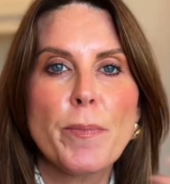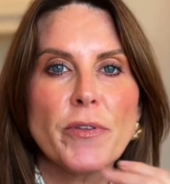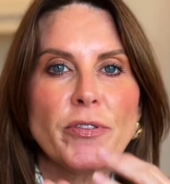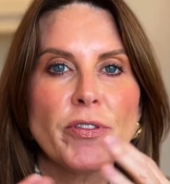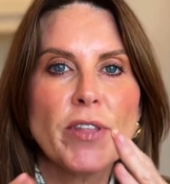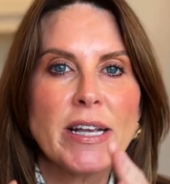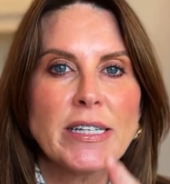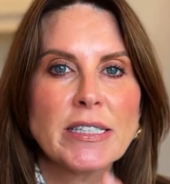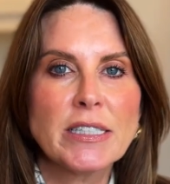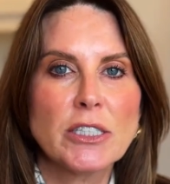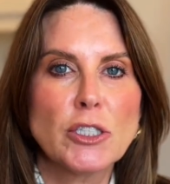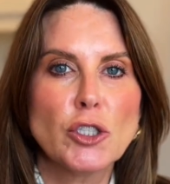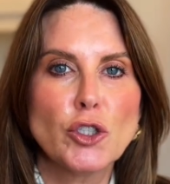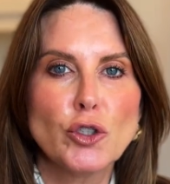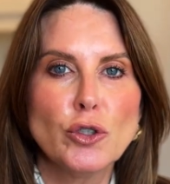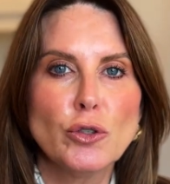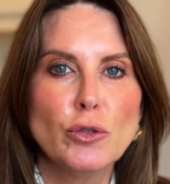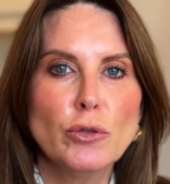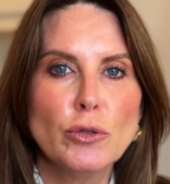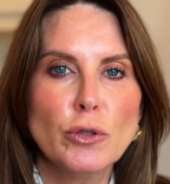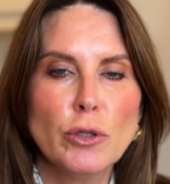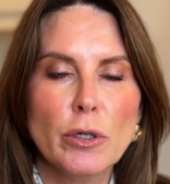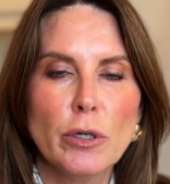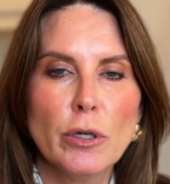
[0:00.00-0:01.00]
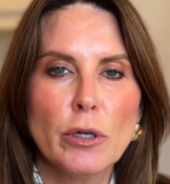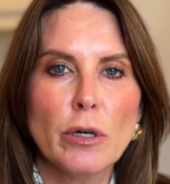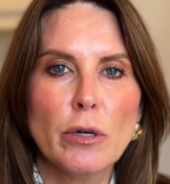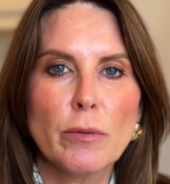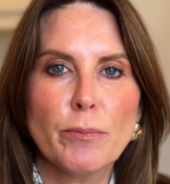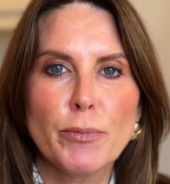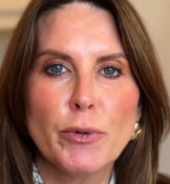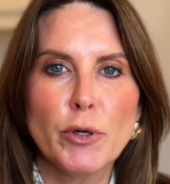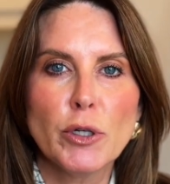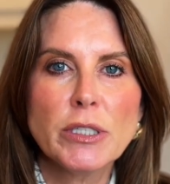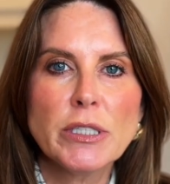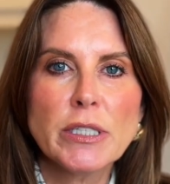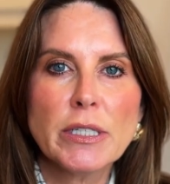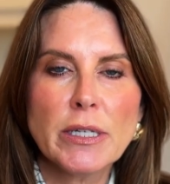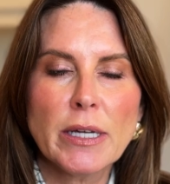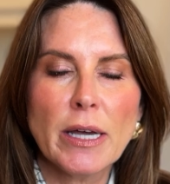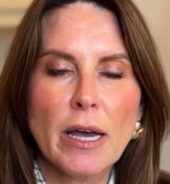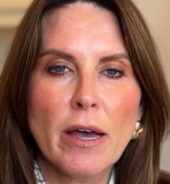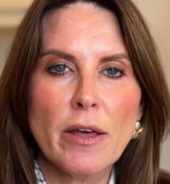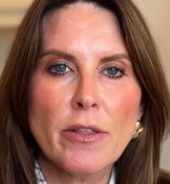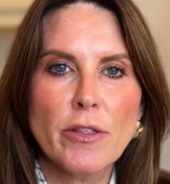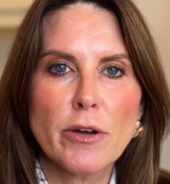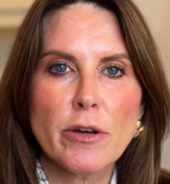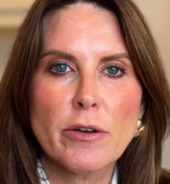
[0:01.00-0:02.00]
but they still look put
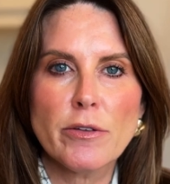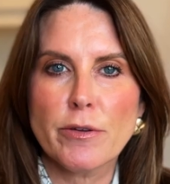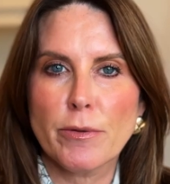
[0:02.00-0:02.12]
together.